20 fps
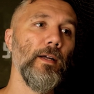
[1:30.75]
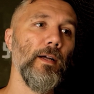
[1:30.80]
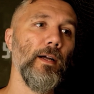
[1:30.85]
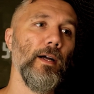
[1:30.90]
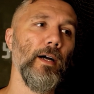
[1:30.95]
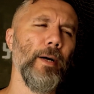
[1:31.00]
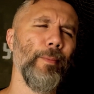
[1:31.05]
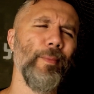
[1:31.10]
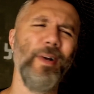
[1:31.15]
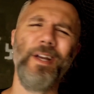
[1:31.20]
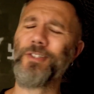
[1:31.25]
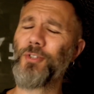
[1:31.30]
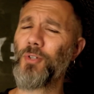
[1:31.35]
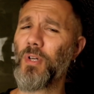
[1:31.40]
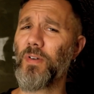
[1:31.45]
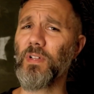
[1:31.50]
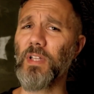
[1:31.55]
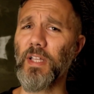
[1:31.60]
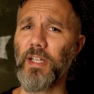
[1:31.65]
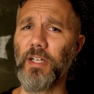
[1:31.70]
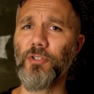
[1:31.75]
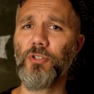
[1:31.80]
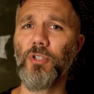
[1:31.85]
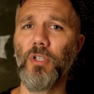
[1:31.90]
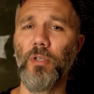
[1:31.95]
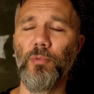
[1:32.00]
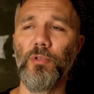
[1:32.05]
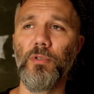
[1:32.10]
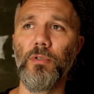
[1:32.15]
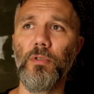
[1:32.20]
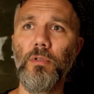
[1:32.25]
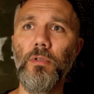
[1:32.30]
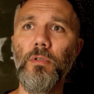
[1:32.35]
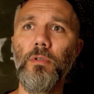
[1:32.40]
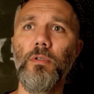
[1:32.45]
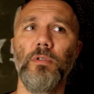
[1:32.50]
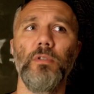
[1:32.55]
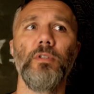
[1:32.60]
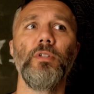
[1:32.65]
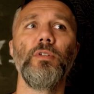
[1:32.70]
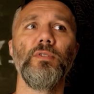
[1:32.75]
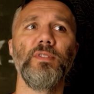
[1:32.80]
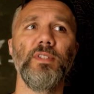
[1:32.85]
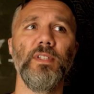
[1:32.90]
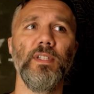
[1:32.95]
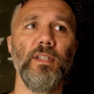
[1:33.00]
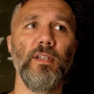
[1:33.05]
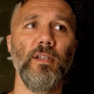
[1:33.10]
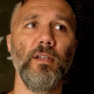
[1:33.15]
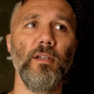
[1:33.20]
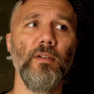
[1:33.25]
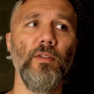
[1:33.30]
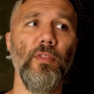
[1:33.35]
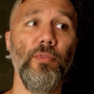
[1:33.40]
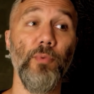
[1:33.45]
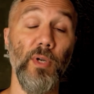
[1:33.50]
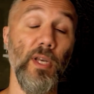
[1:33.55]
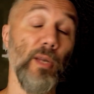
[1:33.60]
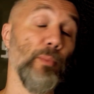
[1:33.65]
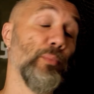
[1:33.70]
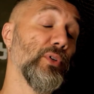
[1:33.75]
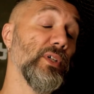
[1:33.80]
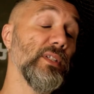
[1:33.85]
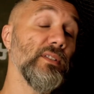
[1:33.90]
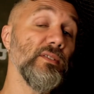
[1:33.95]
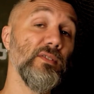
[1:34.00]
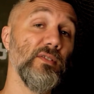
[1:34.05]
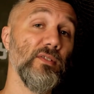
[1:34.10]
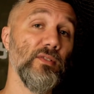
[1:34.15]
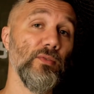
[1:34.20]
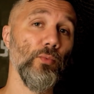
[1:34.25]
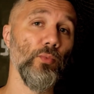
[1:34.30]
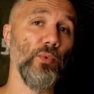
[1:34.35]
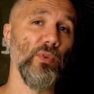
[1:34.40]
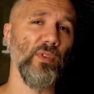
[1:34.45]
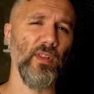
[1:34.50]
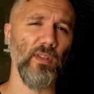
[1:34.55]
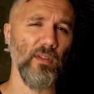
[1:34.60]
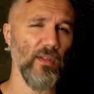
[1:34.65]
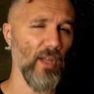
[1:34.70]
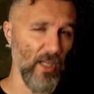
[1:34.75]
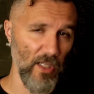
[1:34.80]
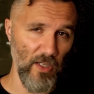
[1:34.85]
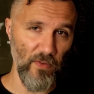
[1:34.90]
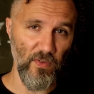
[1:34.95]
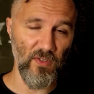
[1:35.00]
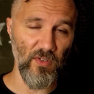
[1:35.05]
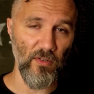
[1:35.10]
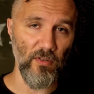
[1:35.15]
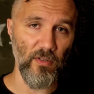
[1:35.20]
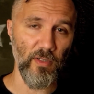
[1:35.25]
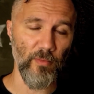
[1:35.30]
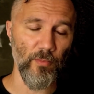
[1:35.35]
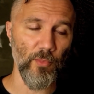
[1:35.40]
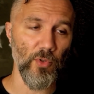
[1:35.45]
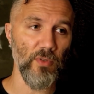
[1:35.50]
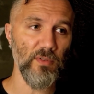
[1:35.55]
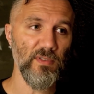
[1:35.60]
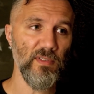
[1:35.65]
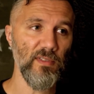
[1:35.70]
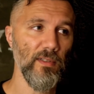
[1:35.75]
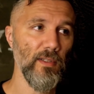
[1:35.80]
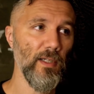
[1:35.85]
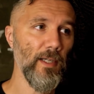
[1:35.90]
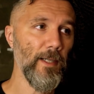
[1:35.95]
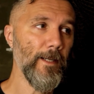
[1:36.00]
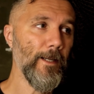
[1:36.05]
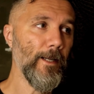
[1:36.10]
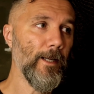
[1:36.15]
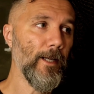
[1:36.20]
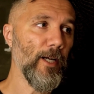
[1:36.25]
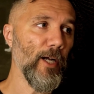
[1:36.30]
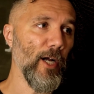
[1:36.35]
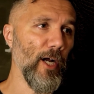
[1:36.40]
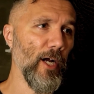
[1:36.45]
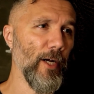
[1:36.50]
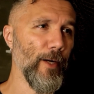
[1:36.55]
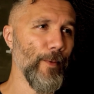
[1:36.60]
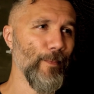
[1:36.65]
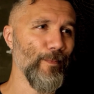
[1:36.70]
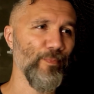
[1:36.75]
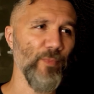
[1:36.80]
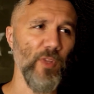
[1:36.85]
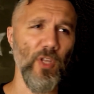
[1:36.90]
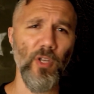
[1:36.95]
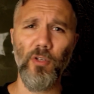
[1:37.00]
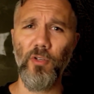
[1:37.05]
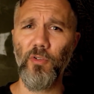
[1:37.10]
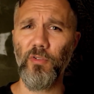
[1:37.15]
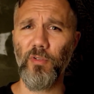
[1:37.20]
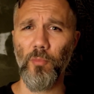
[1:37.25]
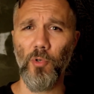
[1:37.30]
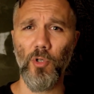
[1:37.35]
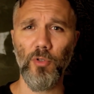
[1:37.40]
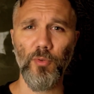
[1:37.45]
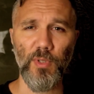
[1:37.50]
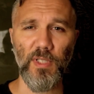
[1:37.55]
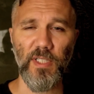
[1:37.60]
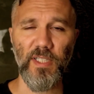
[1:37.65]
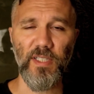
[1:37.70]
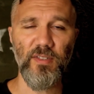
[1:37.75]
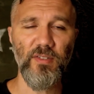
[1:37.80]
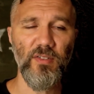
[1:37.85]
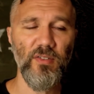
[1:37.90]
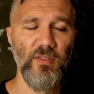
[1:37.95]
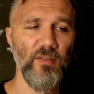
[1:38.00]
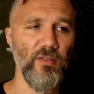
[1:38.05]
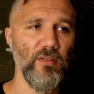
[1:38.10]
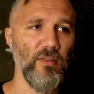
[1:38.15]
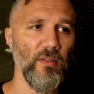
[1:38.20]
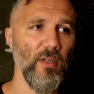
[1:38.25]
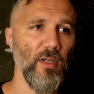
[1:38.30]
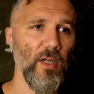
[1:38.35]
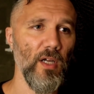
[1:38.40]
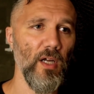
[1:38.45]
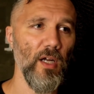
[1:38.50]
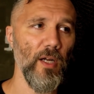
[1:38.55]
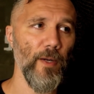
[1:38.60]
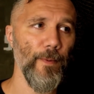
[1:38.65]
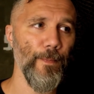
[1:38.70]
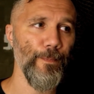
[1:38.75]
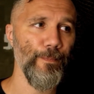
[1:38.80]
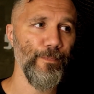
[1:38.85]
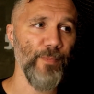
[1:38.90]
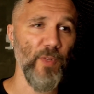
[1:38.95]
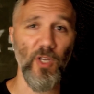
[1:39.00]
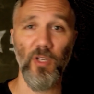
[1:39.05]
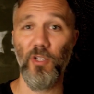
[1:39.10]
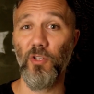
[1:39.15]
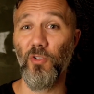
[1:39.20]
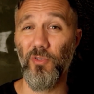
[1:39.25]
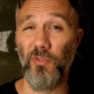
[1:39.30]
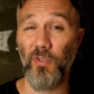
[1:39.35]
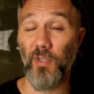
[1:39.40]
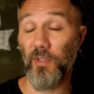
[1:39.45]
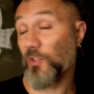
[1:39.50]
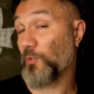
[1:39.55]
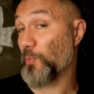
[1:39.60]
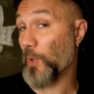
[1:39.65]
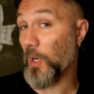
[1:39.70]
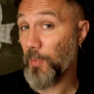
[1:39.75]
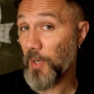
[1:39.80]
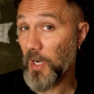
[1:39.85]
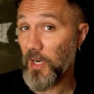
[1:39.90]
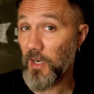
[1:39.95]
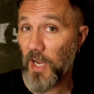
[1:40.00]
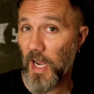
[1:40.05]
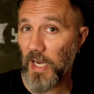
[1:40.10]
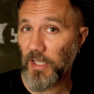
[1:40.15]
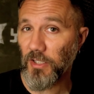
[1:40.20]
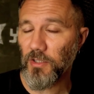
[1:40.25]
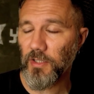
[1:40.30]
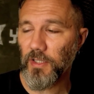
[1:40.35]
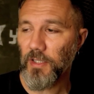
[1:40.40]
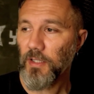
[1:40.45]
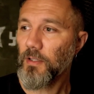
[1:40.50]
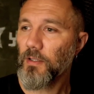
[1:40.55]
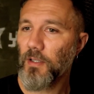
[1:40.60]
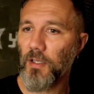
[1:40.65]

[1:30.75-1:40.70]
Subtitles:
I do have a lot of trouble using 3D prints with any of the silicone molds. You can use a mold release. You can use spray paint, actually.